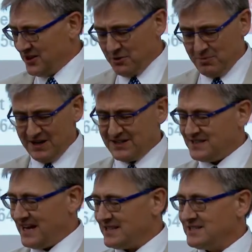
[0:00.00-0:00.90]
that have been
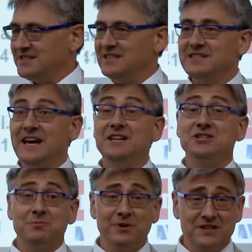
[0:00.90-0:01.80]
assessed as
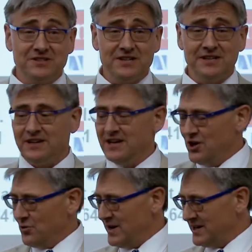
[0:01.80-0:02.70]
endangered, but there's still
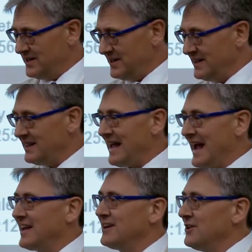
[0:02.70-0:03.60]
quite a
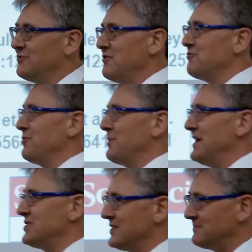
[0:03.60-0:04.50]
lack of
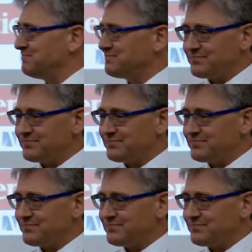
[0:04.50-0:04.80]
information.